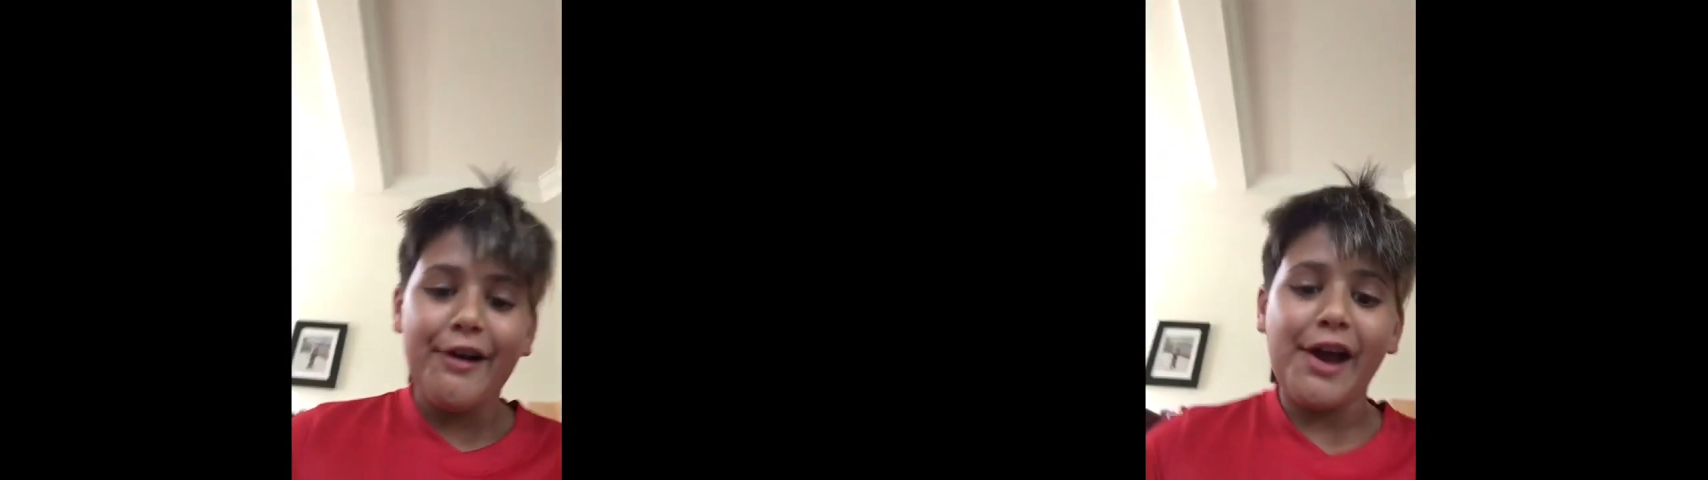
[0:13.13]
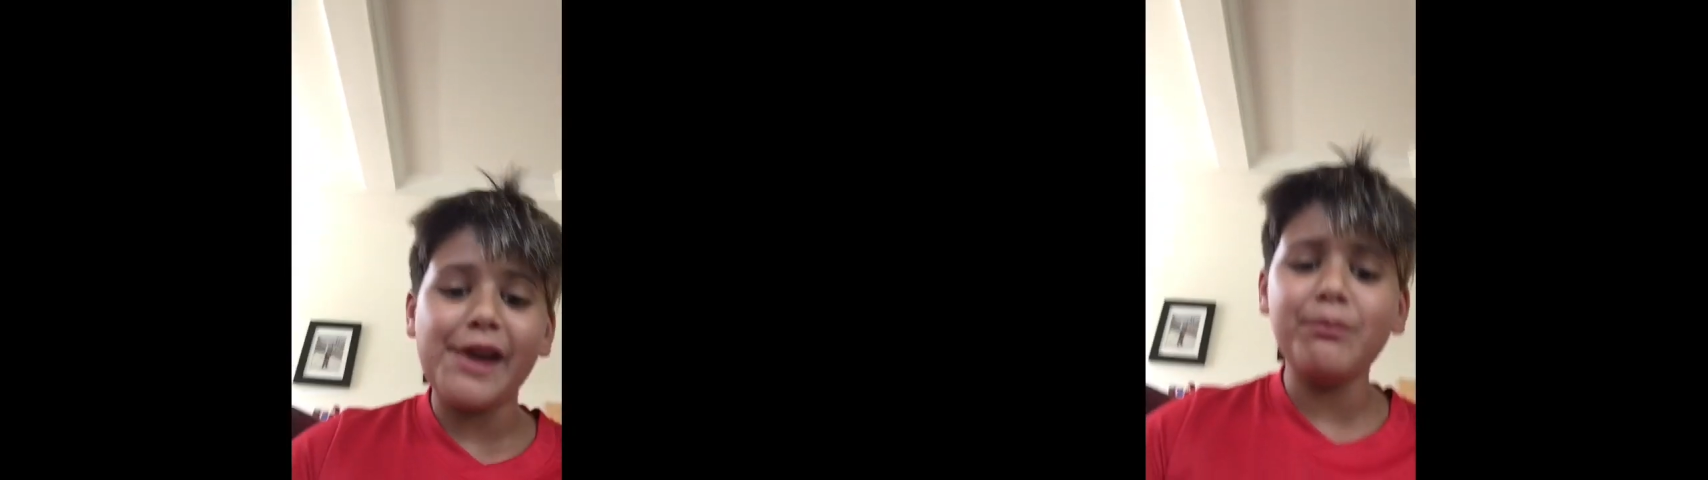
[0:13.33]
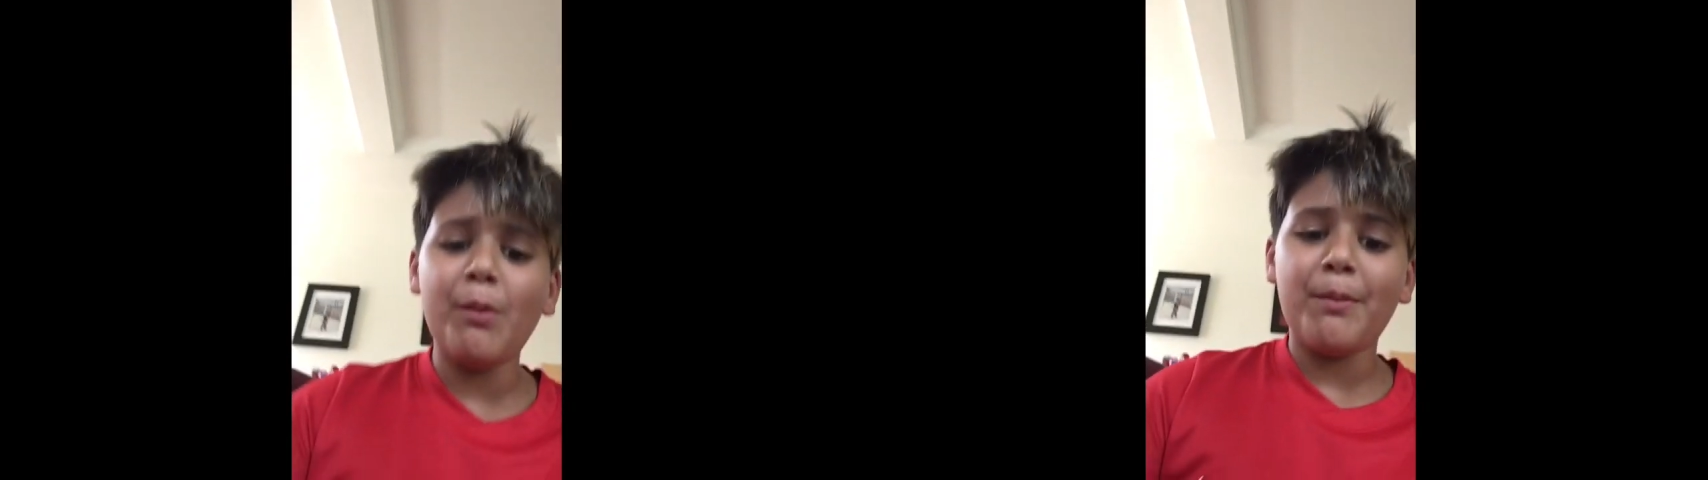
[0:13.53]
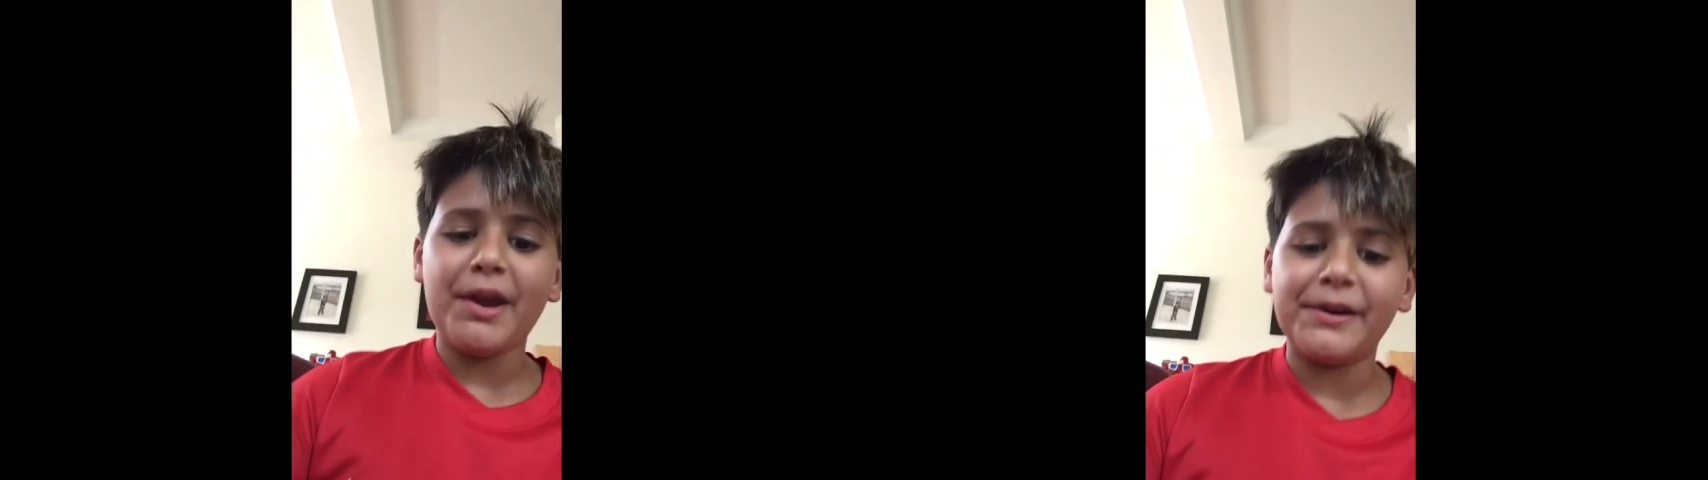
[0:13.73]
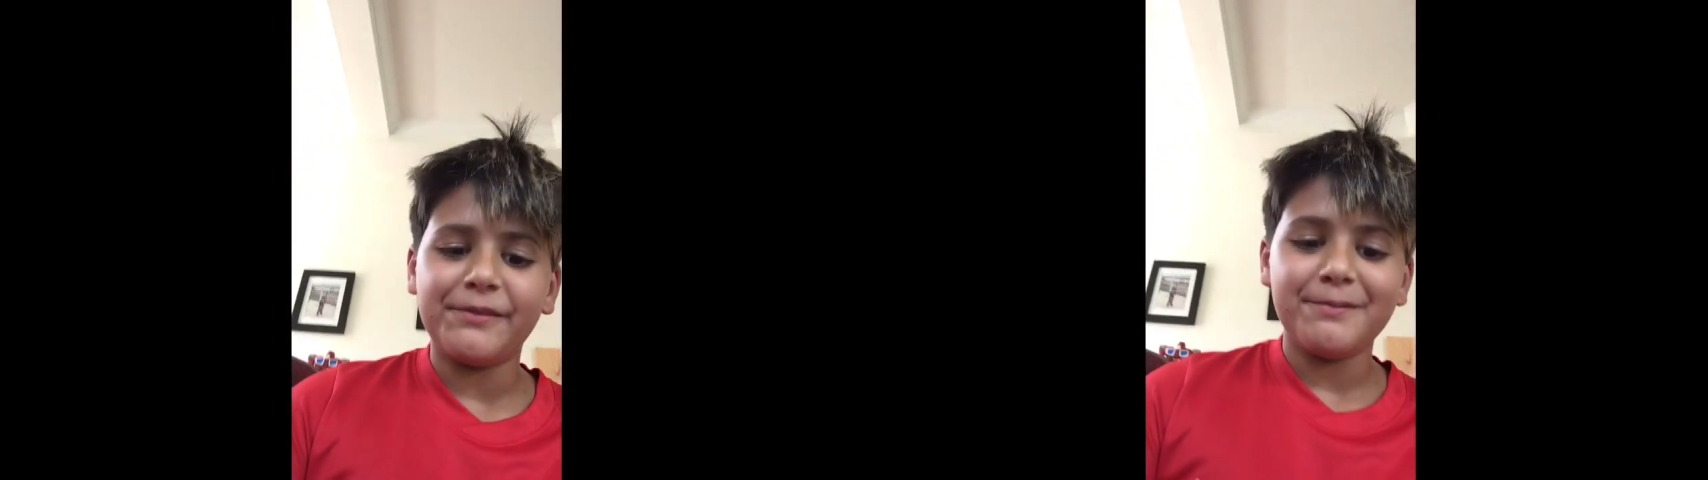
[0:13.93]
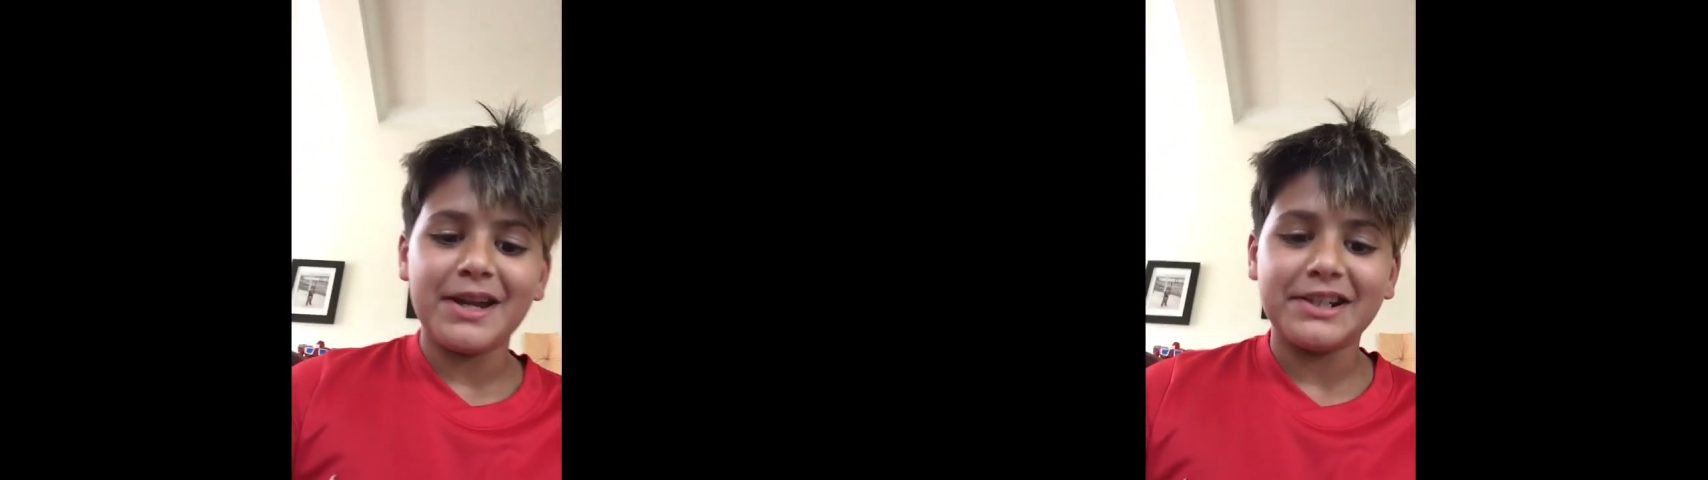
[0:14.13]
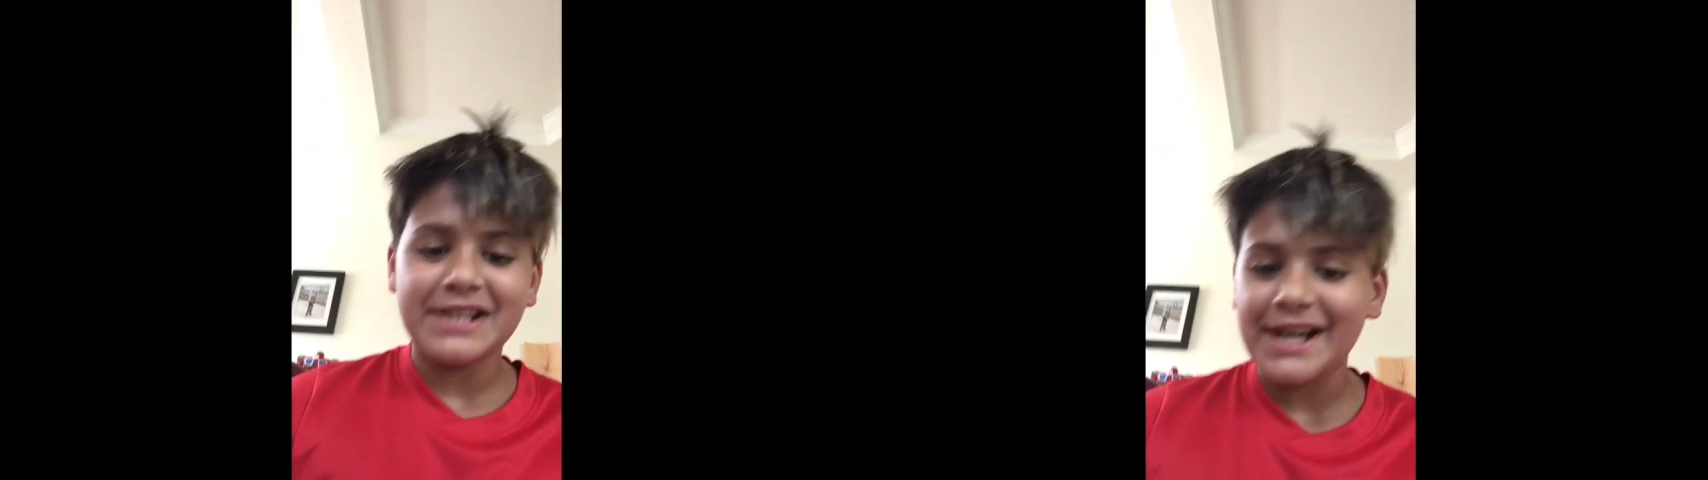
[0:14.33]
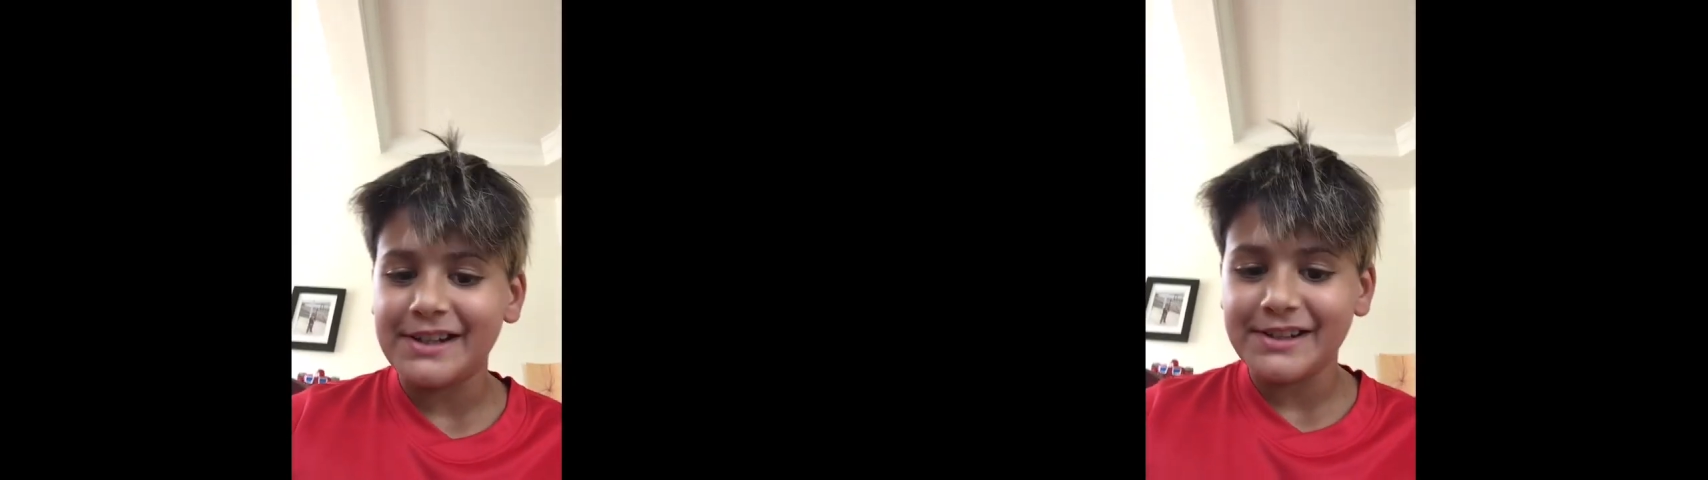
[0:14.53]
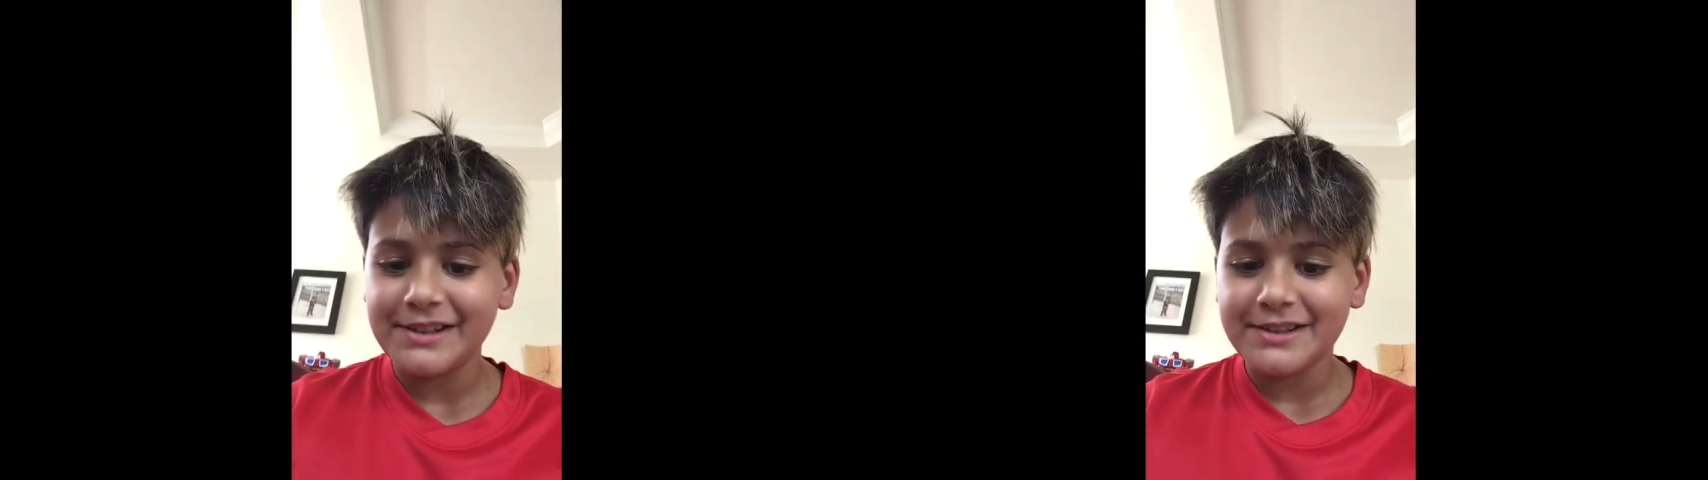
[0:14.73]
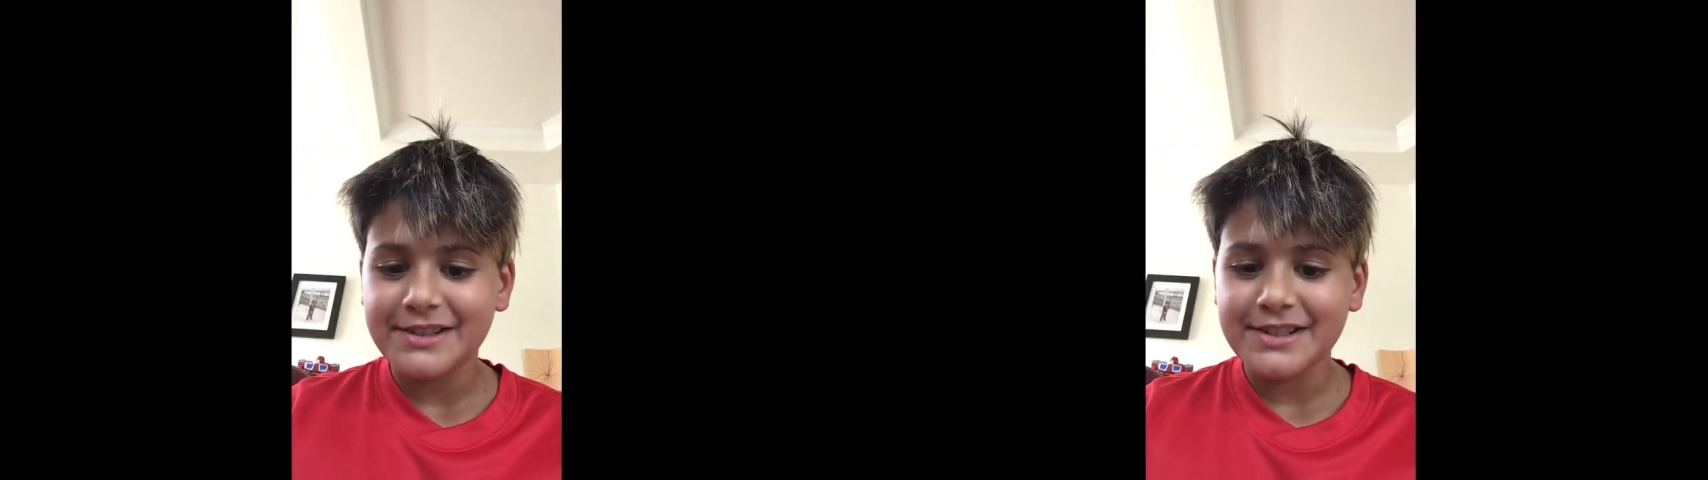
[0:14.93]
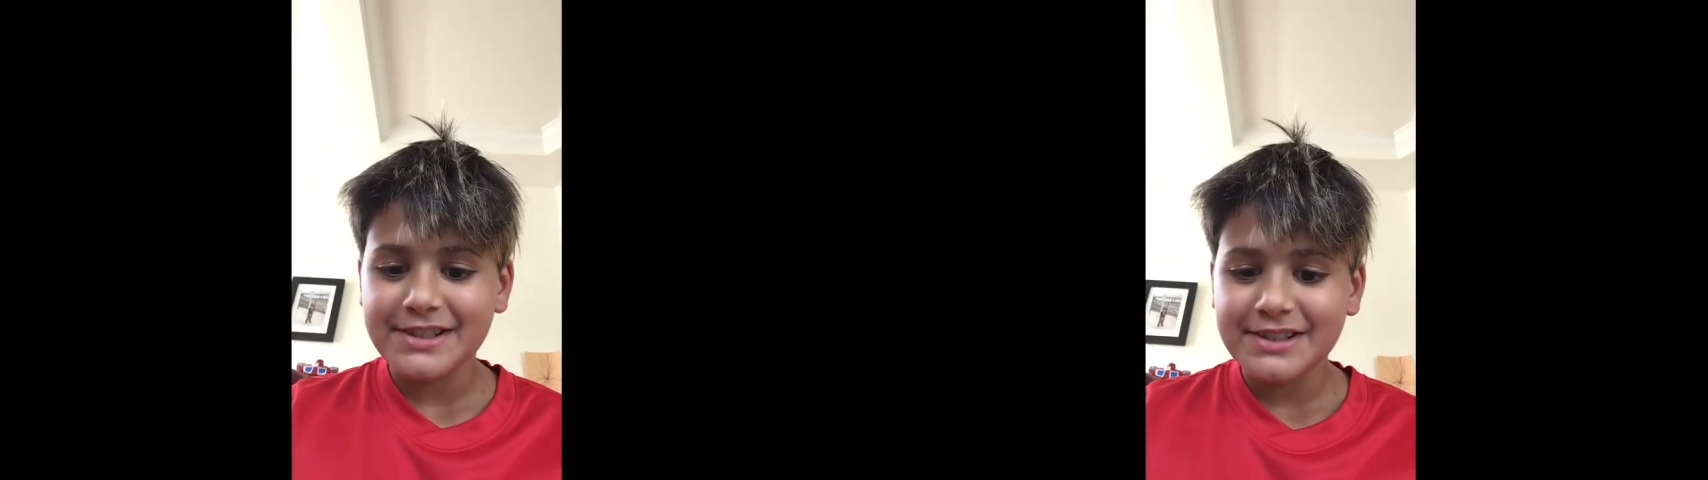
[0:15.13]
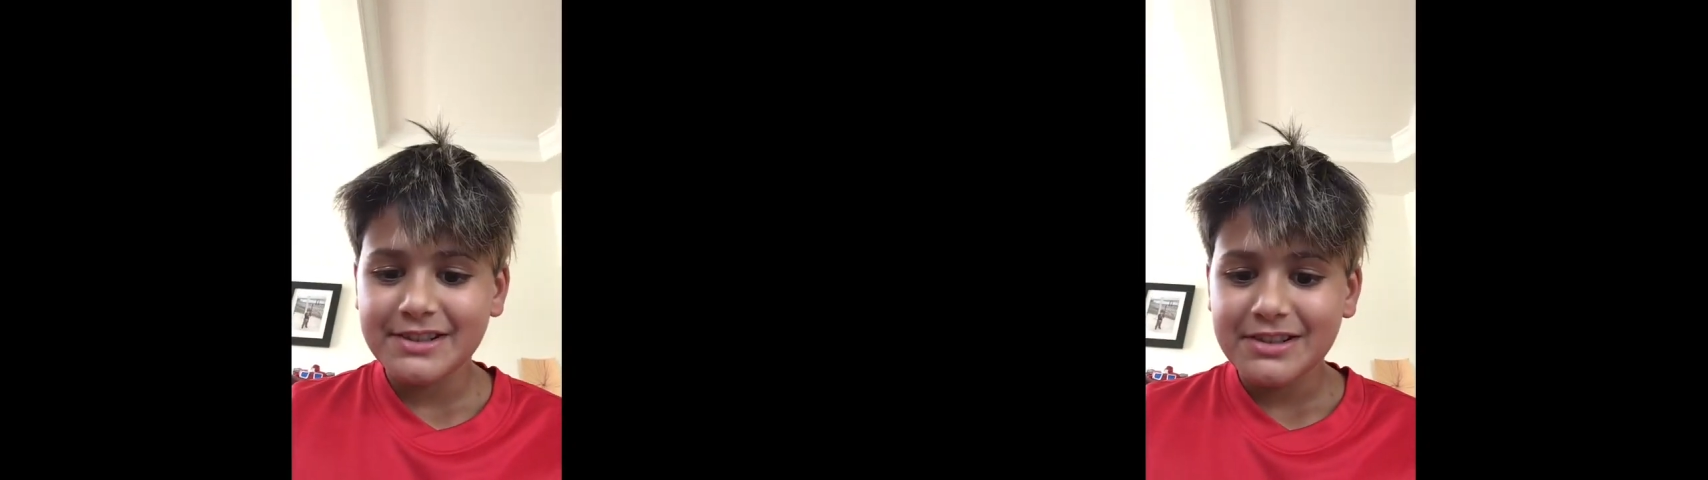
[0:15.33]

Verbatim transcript: I'm a man of many talents,